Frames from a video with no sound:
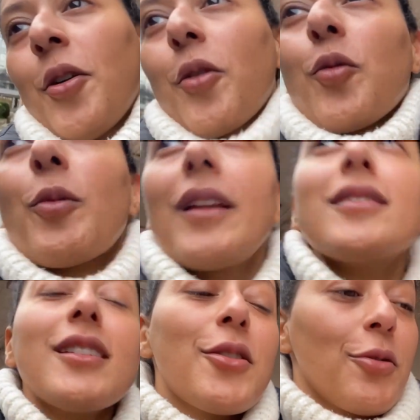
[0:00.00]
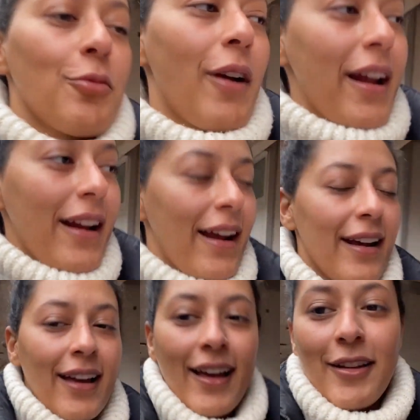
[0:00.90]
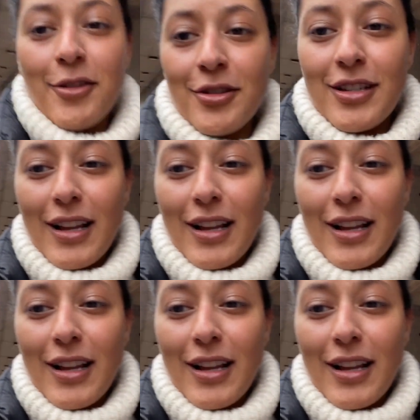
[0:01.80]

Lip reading: or windy or raining. And you're just